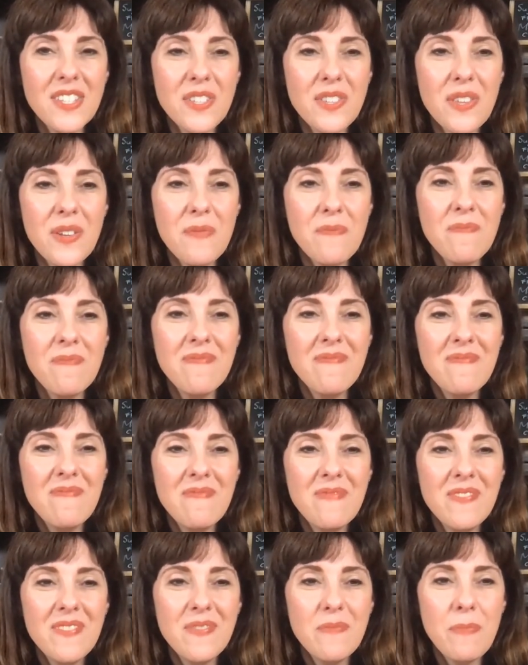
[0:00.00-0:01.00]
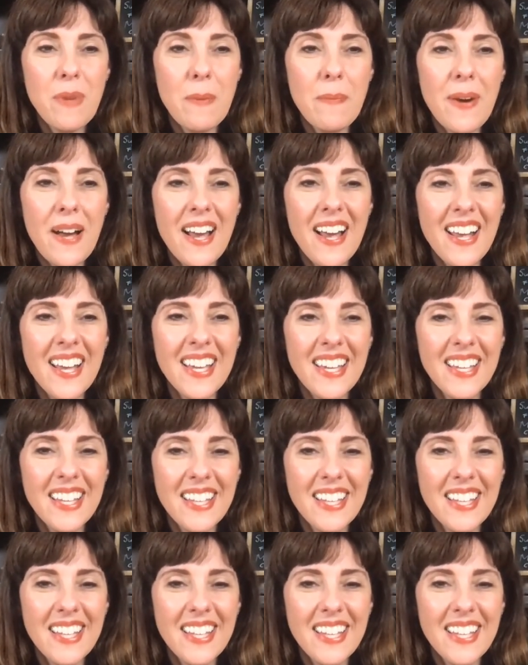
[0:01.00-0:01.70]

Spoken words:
them. Bye-bye.